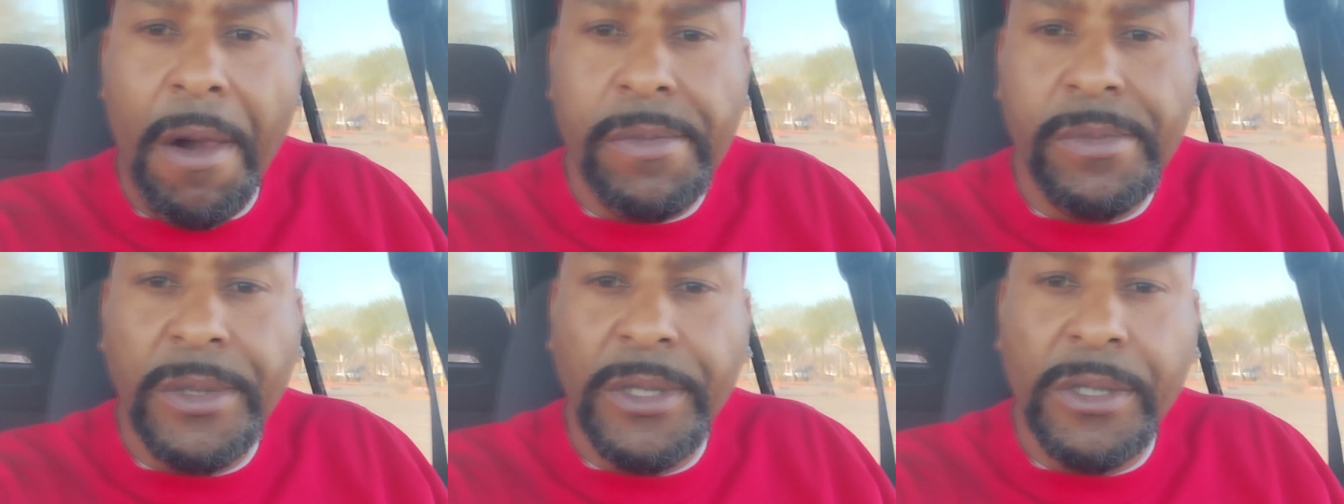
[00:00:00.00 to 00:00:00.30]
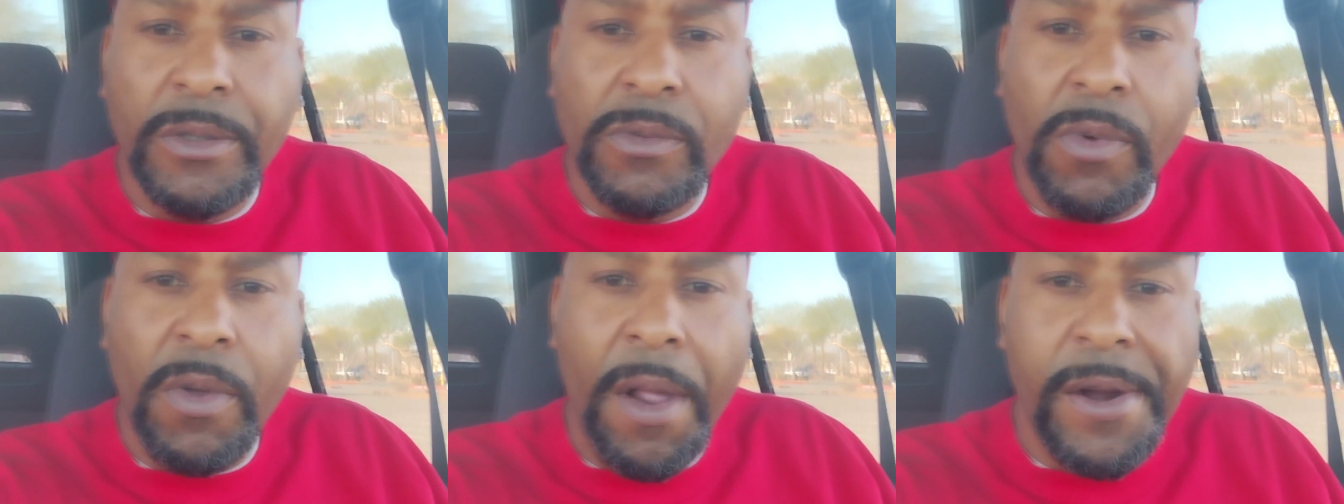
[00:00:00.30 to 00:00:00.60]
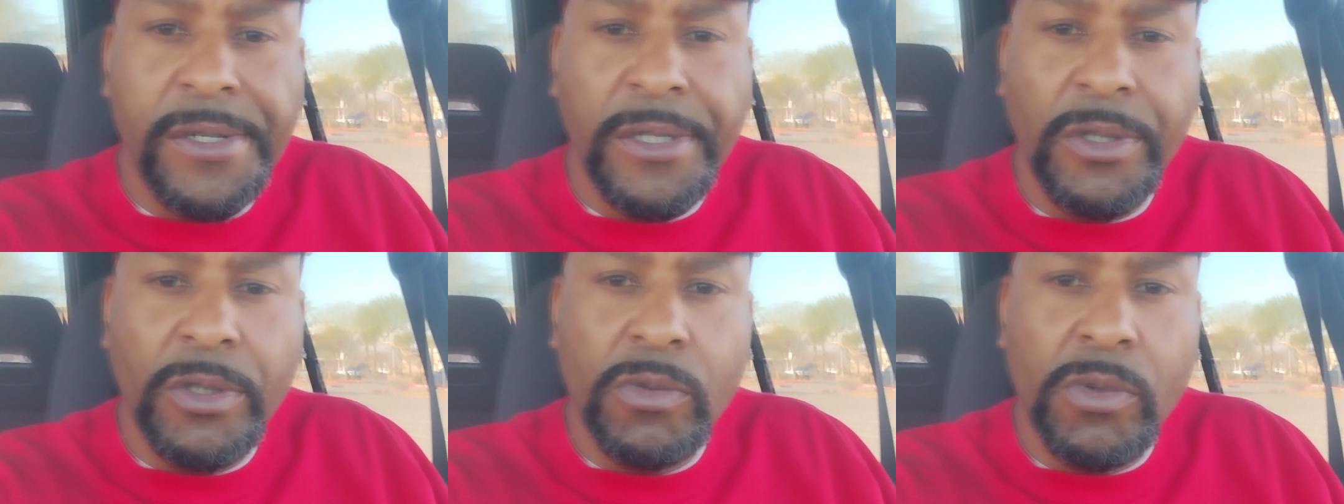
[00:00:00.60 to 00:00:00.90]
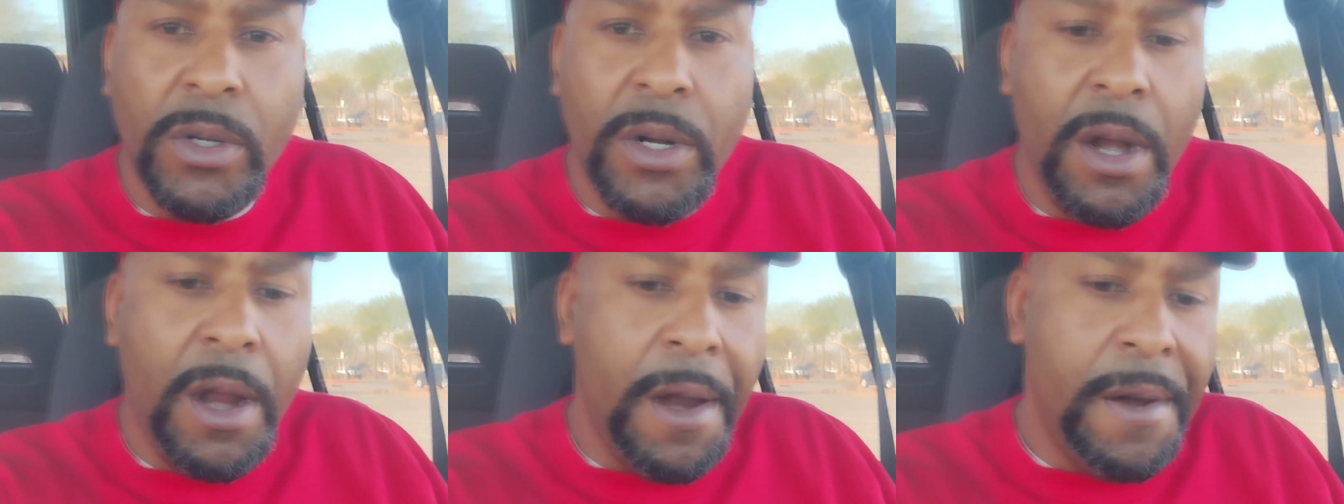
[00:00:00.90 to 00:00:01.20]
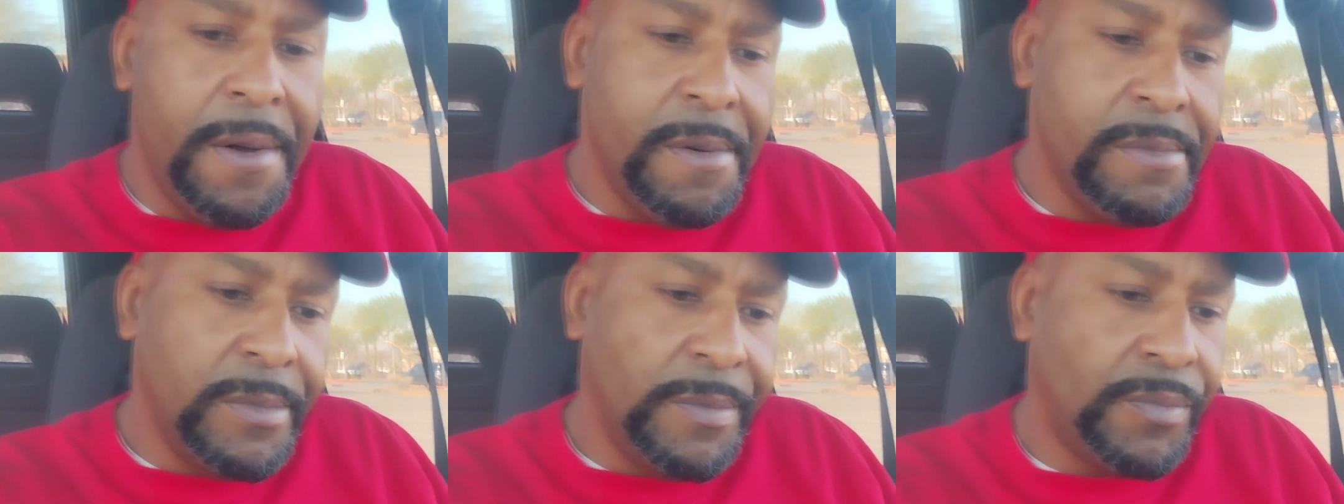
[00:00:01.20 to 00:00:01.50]
man. We ain't doing nothing. Yeah, man, we ain't doing
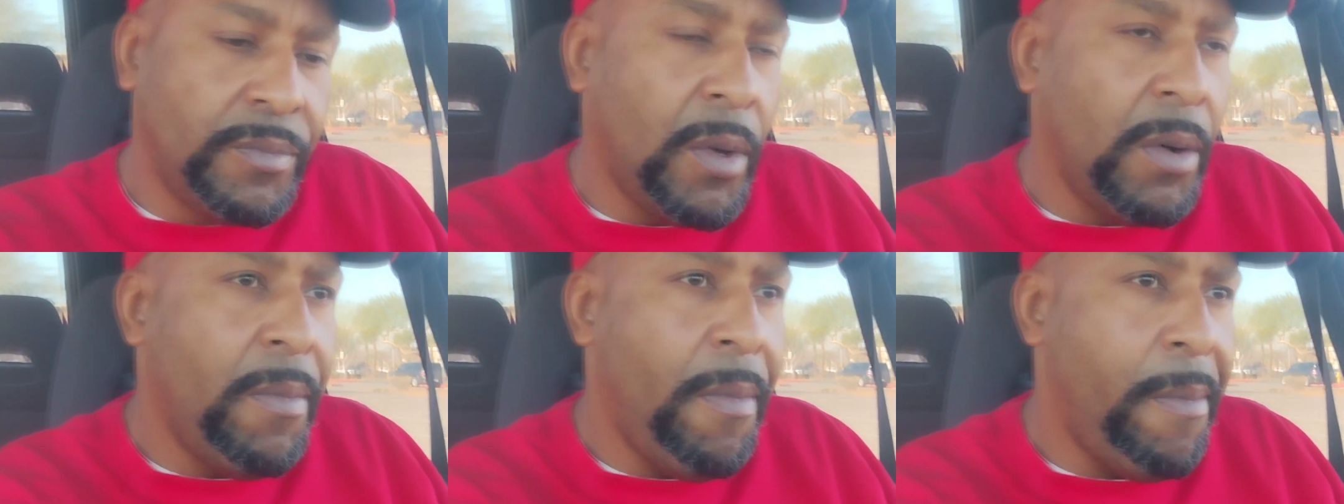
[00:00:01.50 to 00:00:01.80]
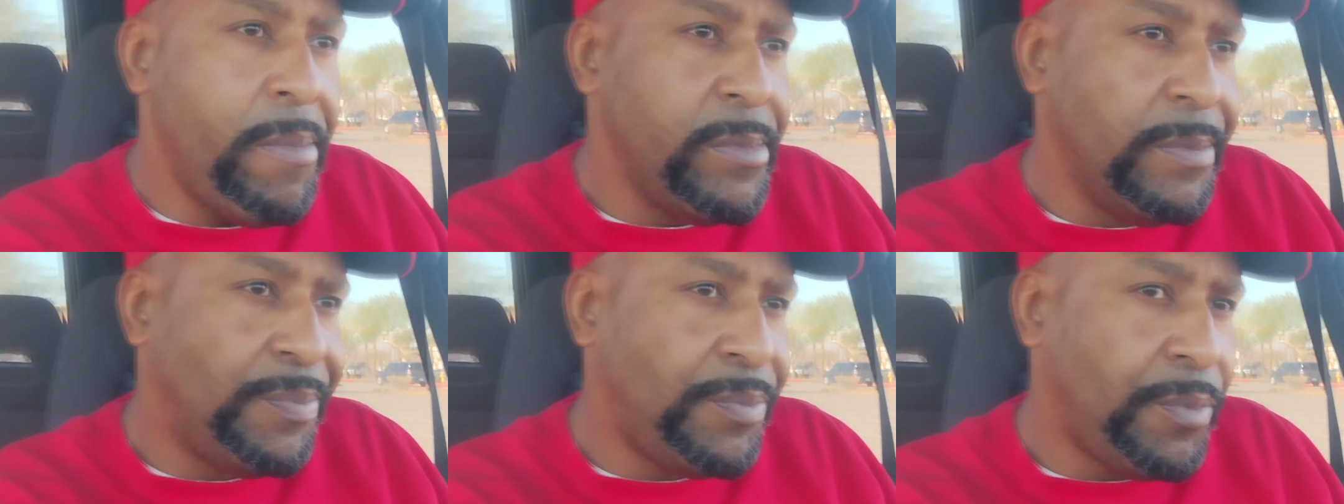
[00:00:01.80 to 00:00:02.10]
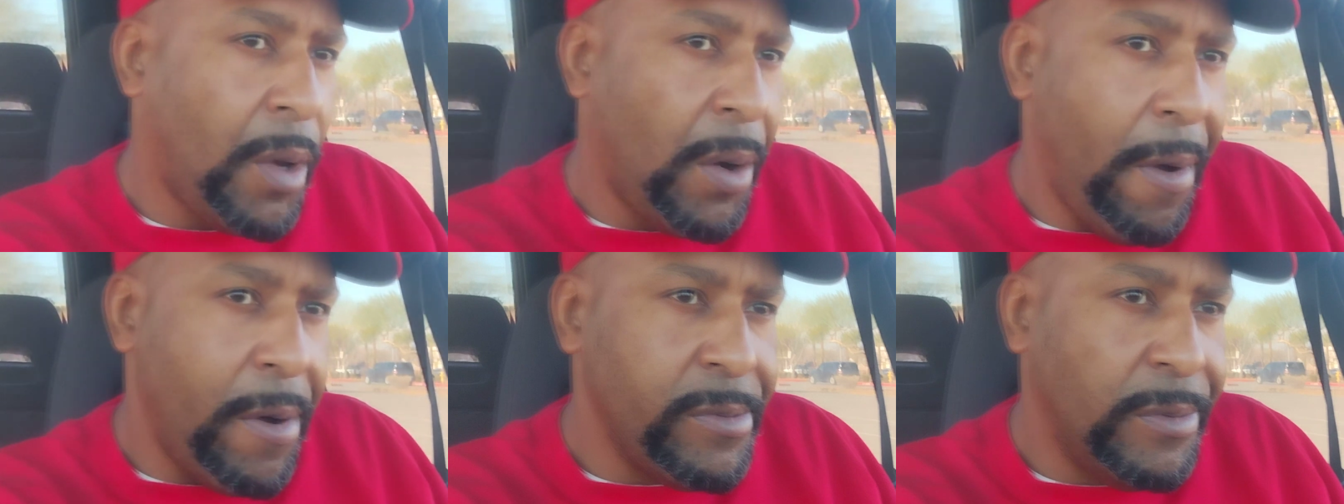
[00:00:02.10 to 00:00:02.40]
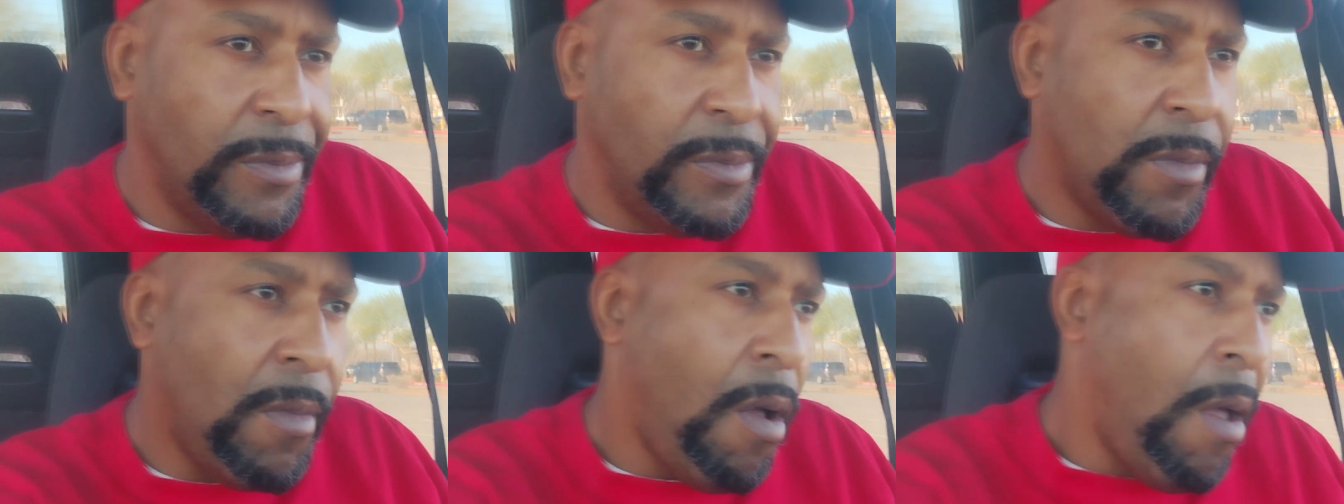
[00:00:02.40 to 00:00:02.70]
nothing.